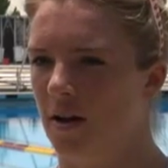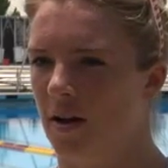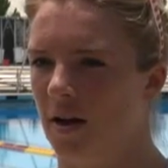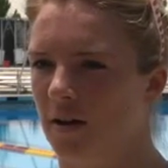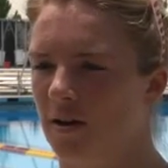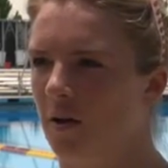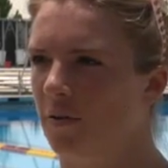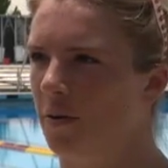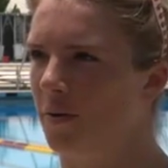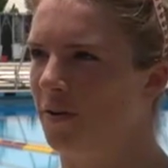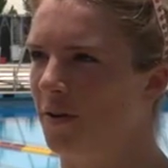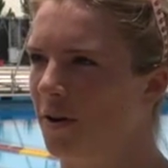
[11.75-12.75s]
and to go there
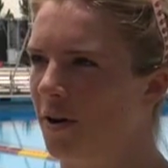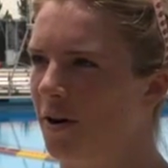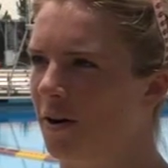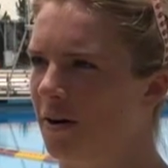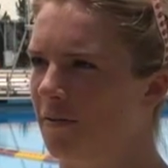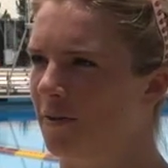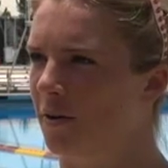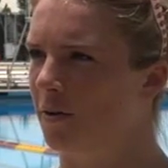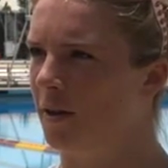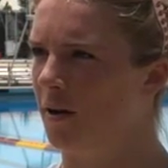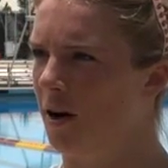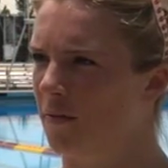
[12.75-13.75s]
with her and feel
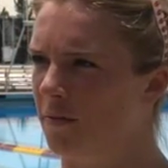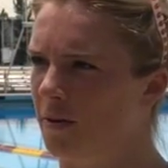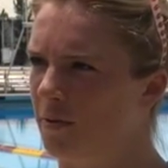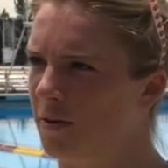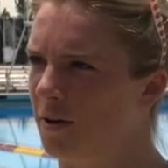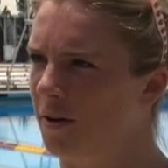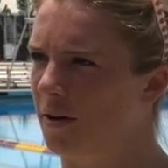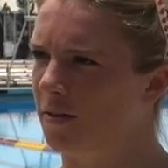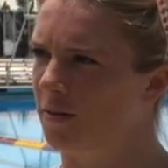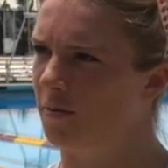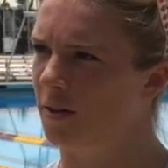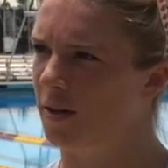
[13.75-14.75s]
really confident with her is
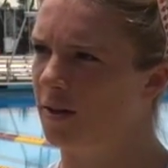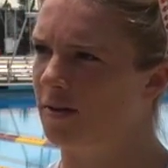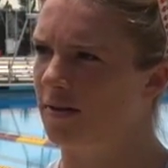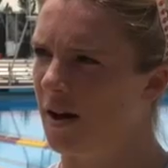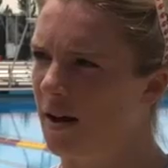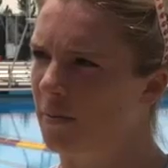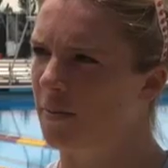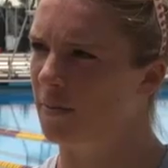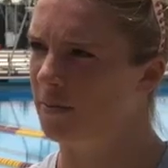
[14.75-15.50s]
a really good step.